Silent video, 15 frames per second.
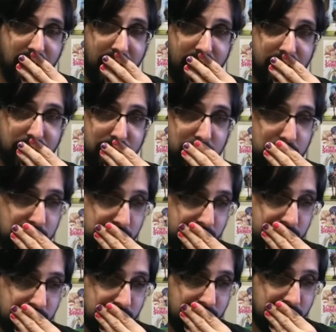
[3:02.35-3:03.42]
I don't
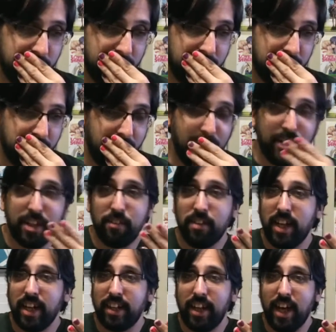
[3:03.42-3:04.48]
I don't even
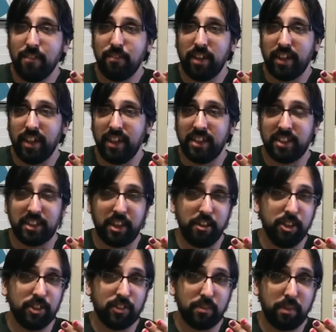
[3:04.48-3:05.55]
like have like an
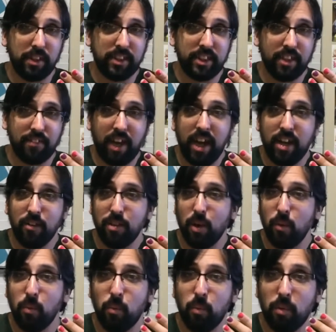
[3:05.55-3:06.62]
excuse for myself. I don't
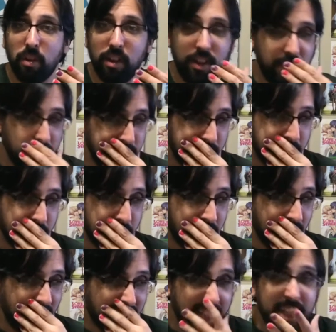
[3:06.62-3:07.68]
know
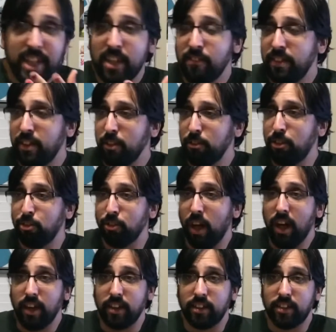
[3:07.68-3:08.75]
like I didn't even do
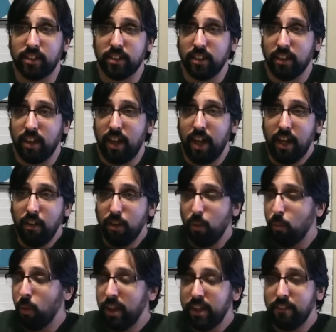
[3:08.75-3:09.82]
drugs. I don't know
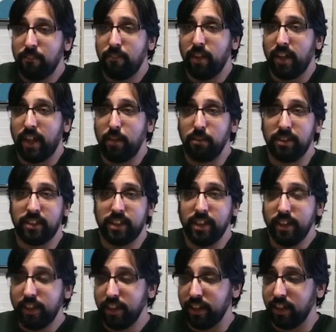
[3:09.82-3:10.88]
what the fuck I was
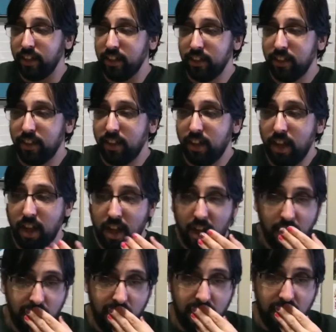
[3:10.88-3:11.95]
thinking.
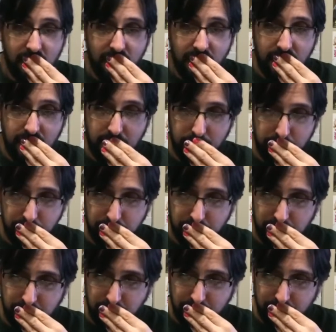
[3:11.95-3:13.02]
Um
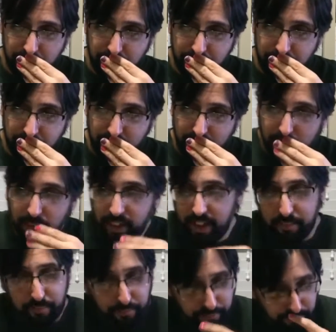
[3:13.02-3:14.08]

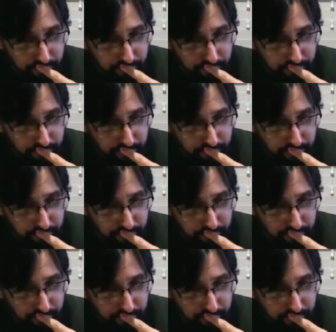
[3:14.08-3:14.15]
okay.